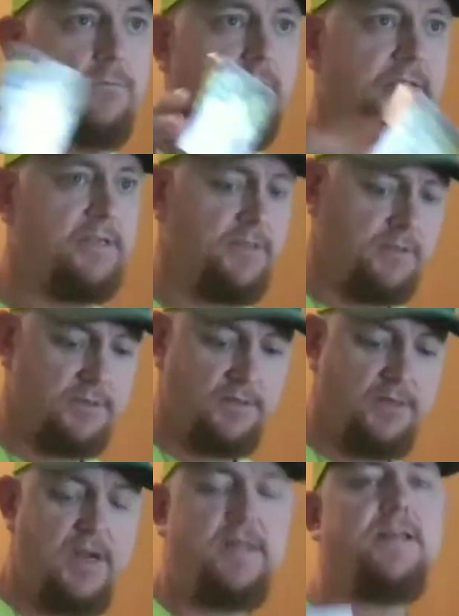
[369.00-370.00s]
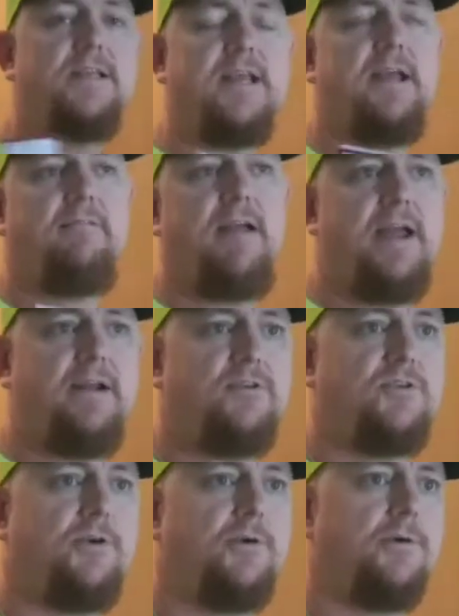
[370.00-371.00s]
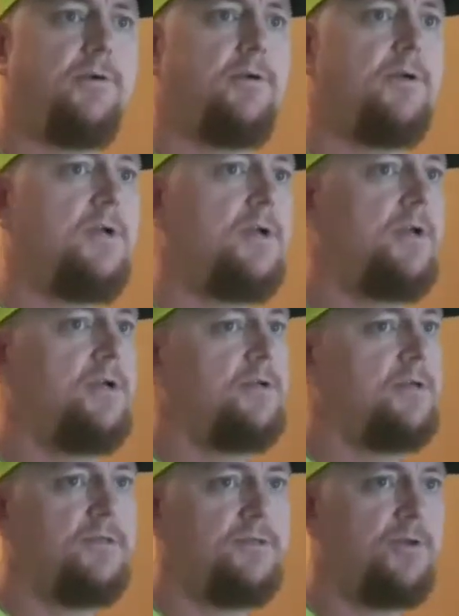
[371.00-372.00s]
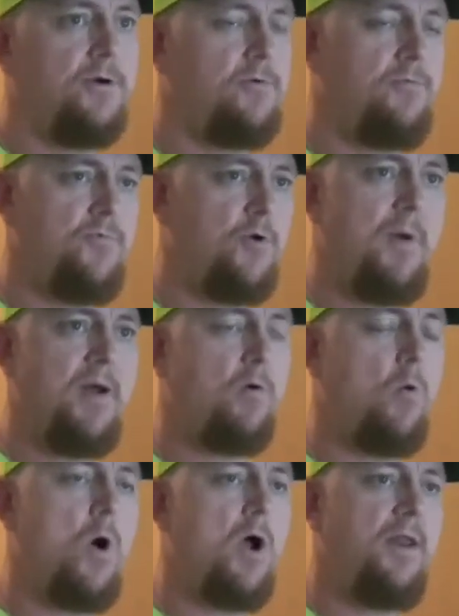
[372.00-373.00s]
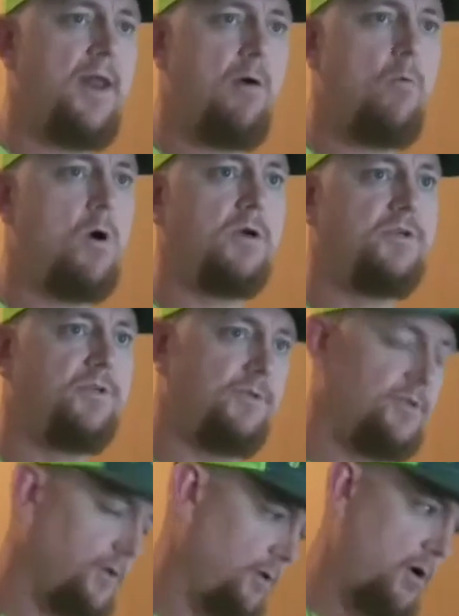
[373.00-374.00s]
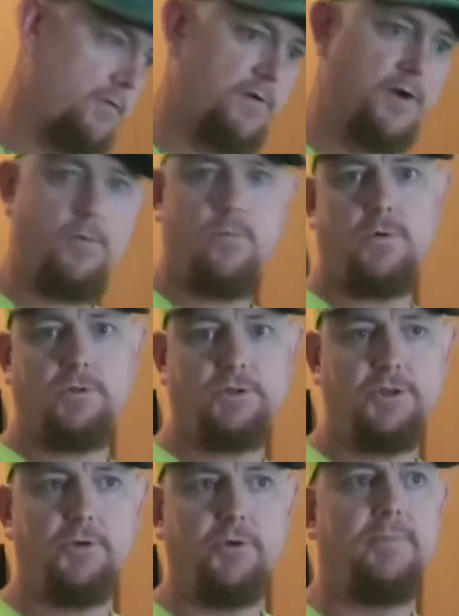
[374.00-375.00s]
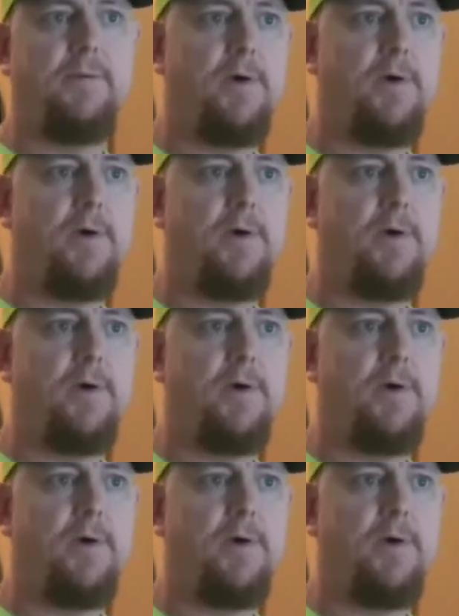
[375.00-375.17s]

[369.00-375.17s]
raisins, and these have added sugar. So no matter what, I wash the sugar off. I don't want sugar in my